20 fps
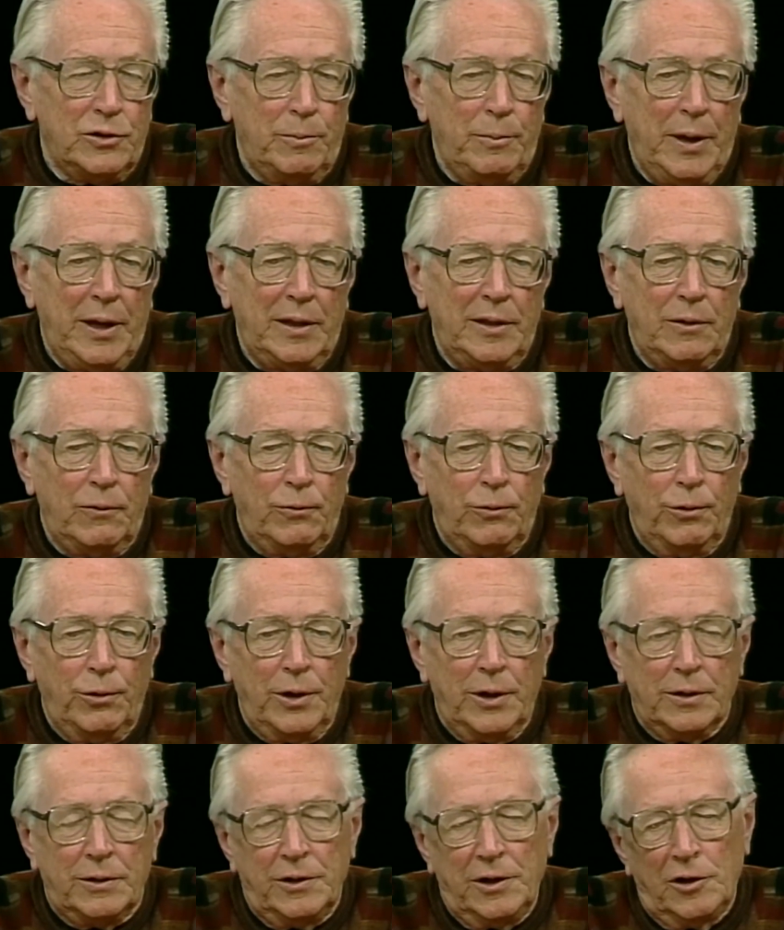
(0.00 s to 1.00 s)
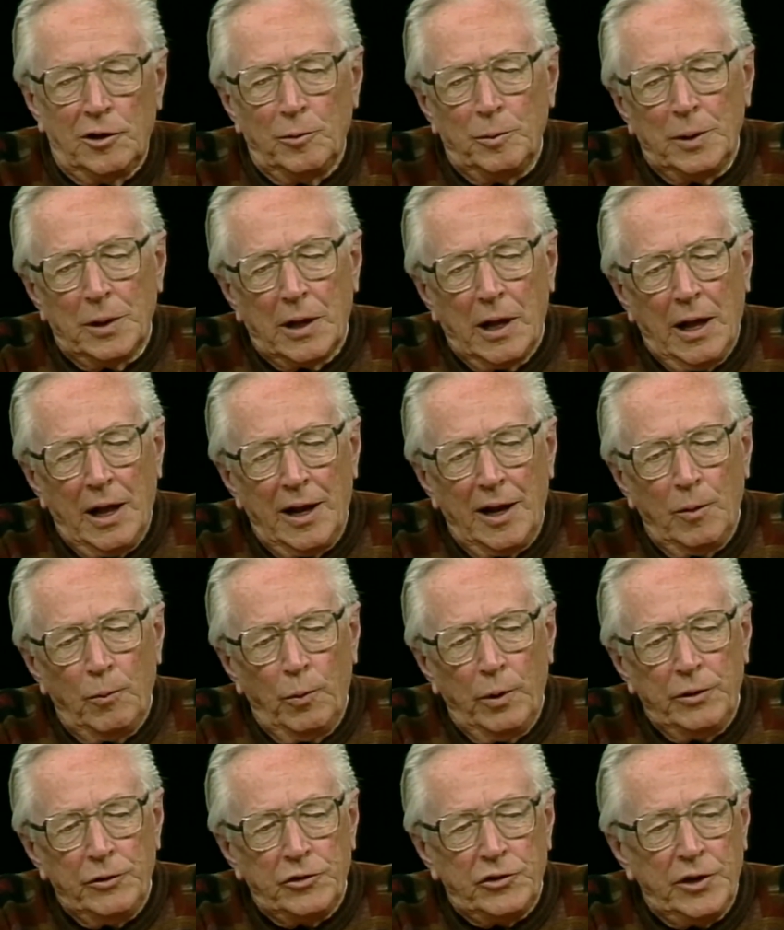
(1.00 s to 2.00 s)
There was a man that wrote a terrible
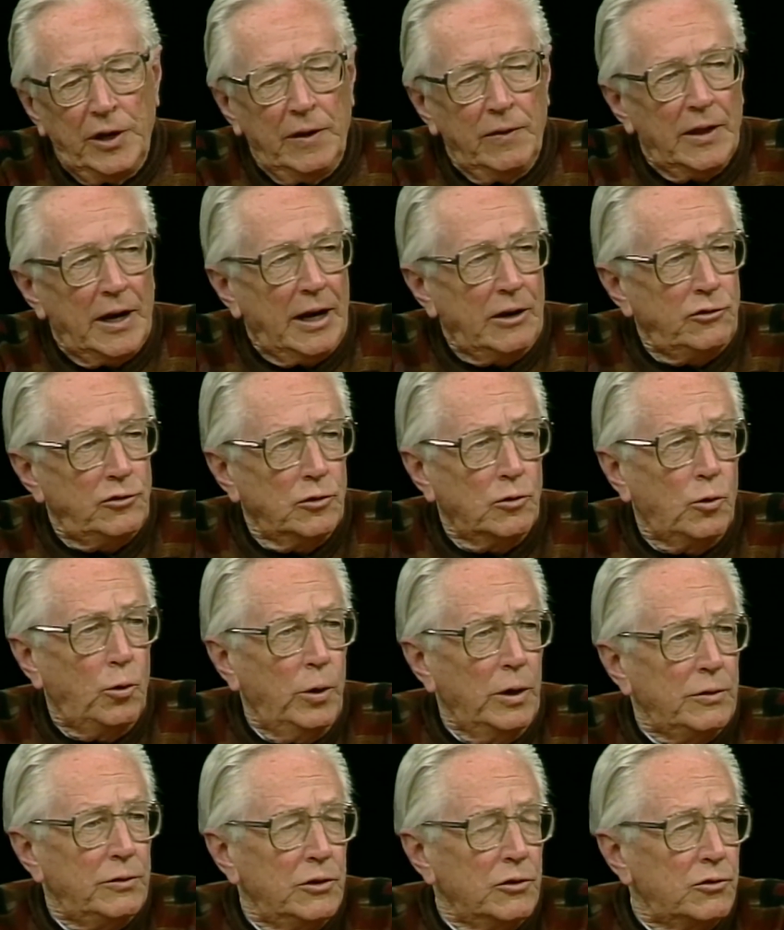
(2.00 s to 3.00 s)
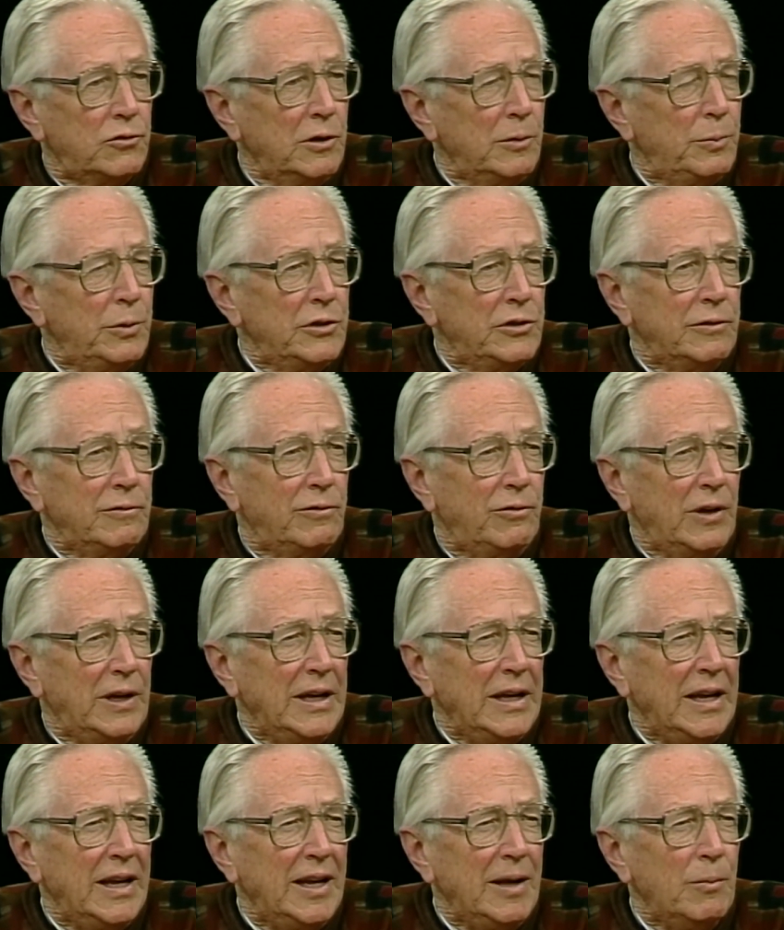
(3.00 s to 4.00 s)
column once saying that I should quit. The strip isn't
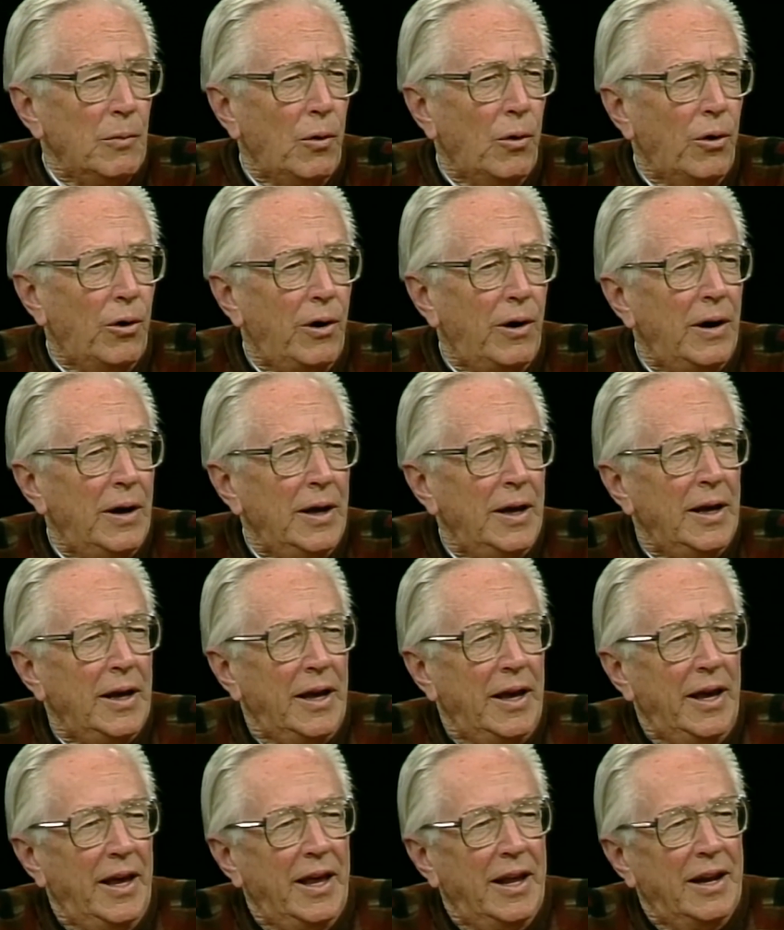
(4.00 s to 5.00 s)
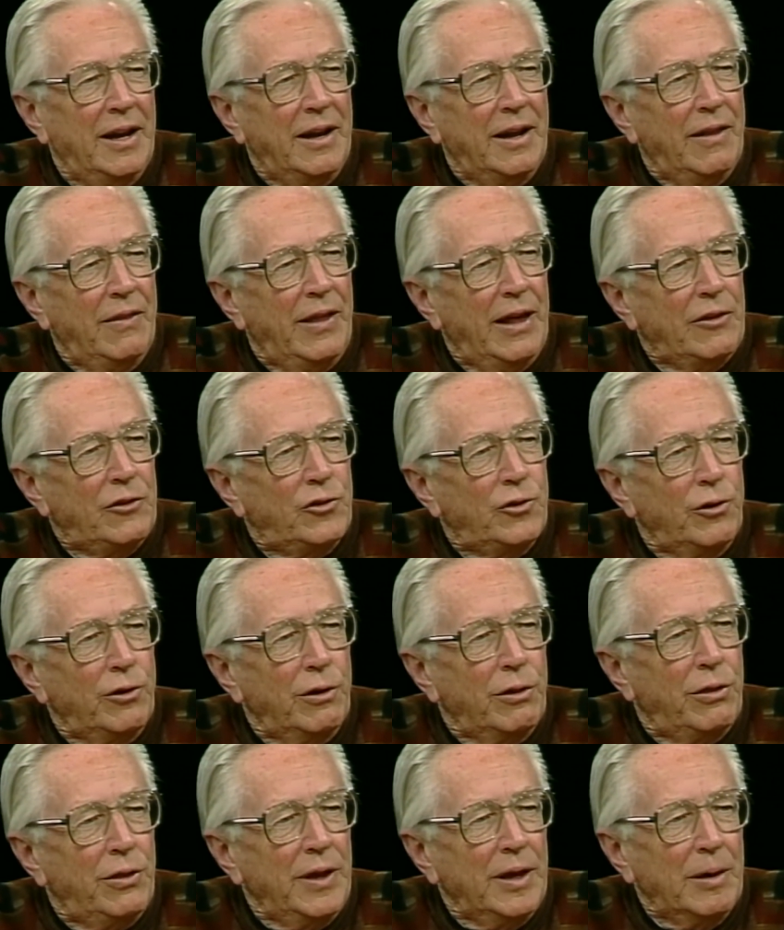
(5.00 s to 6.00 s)
funny anymore, and that
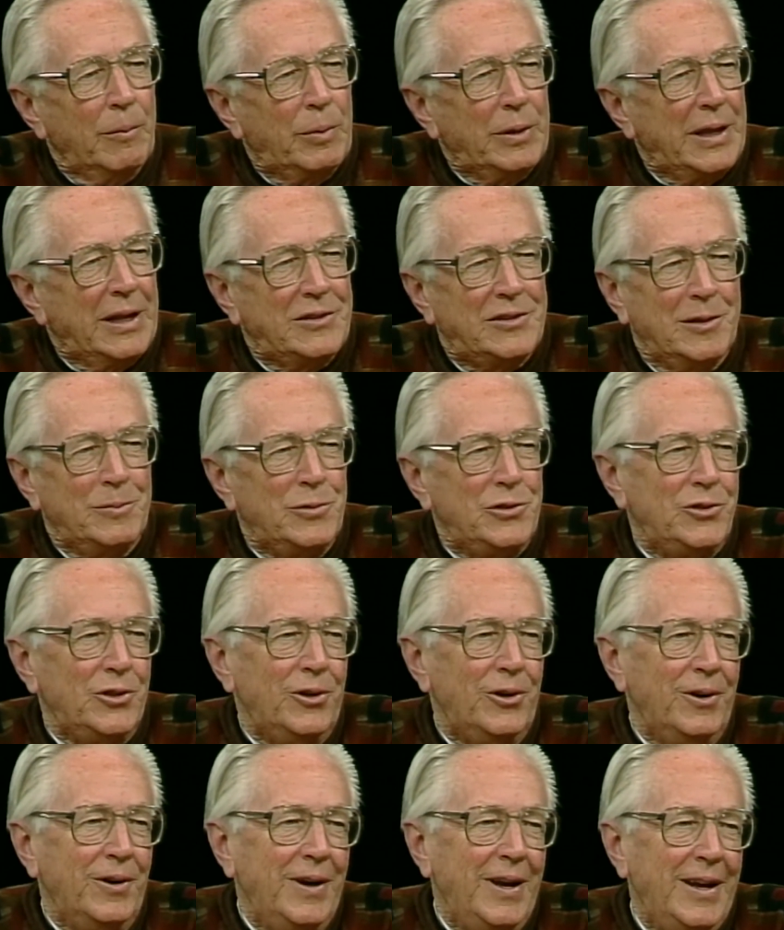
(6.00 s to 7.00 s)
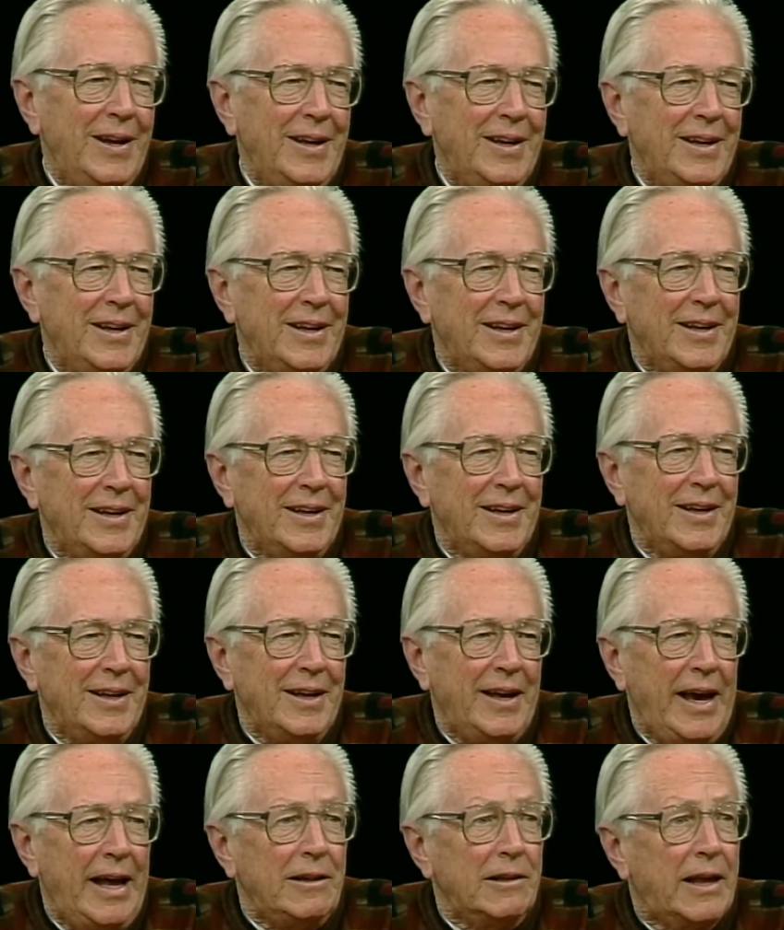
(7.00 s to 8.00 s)
sort of thing. But that's absurd.
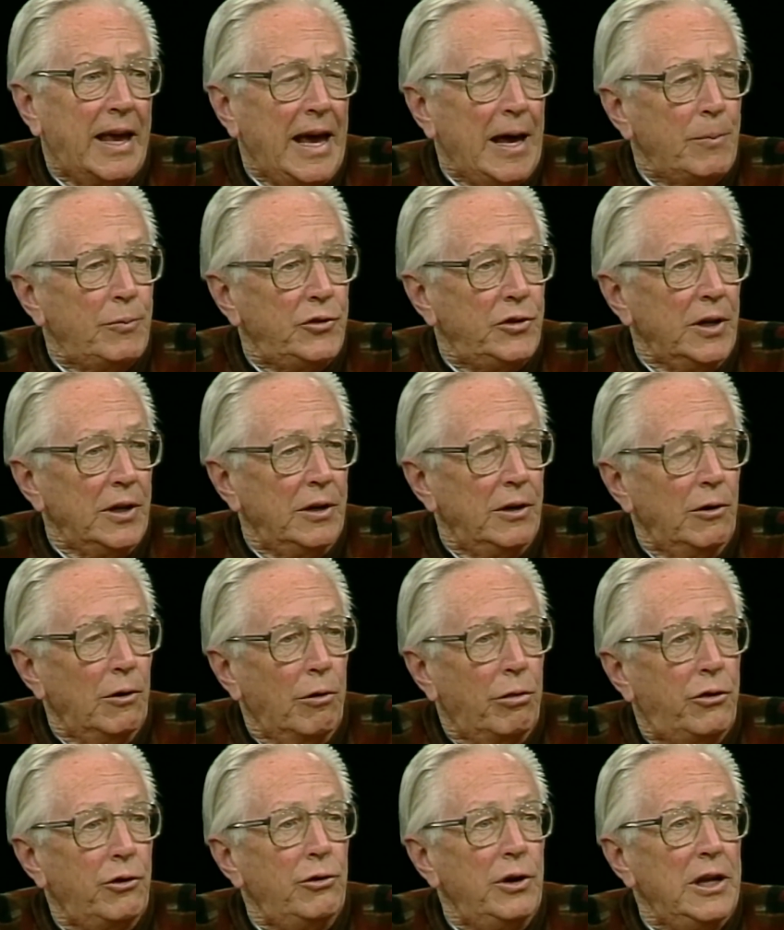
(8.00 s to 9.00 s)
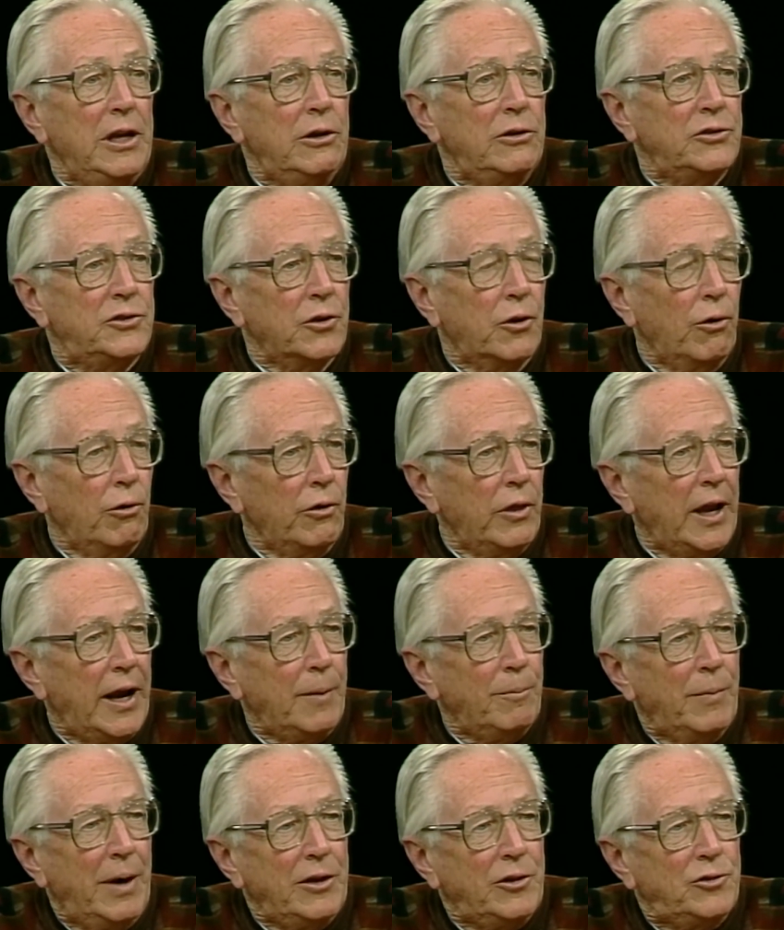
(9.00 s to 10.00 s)
Al Cap said, 30 years ago
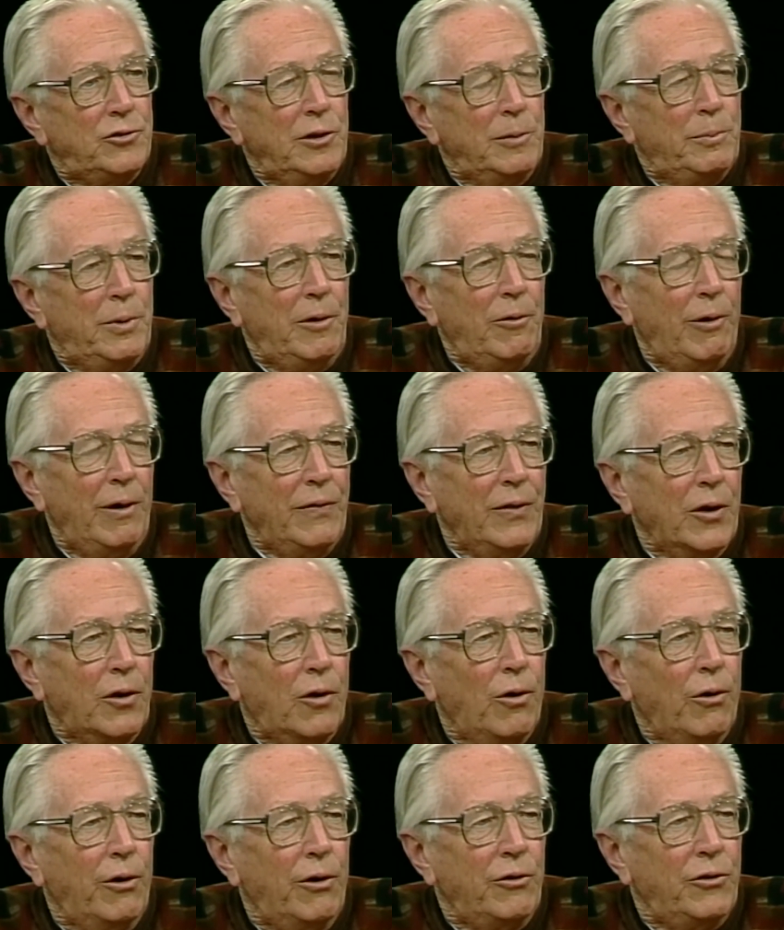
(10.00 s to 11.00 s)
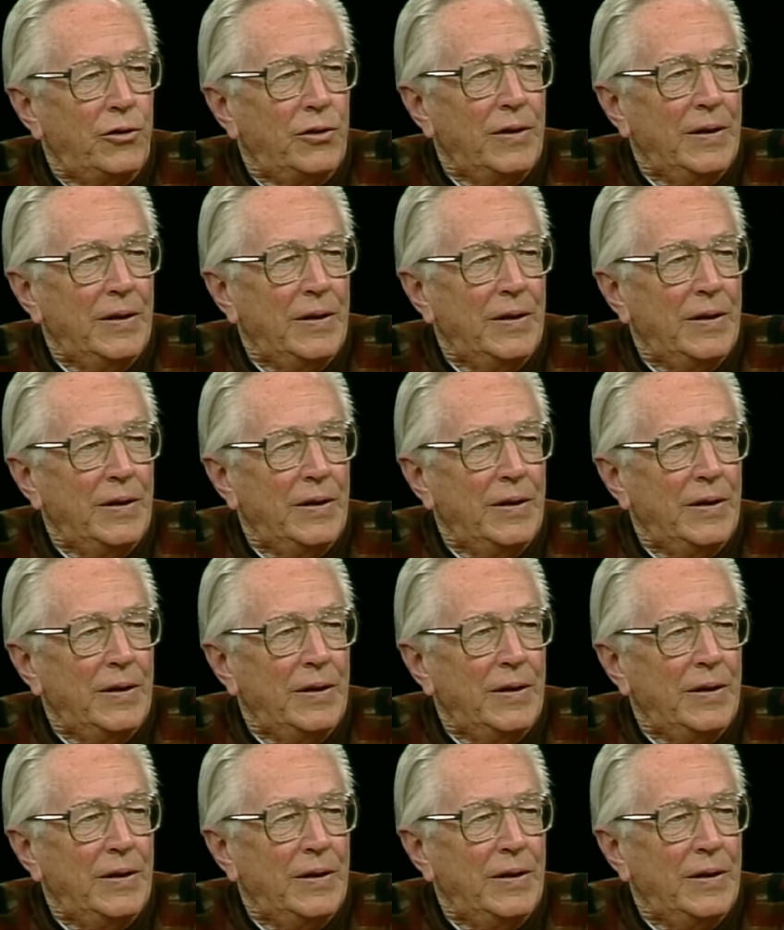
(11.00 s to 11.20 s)
that my strip had run the course.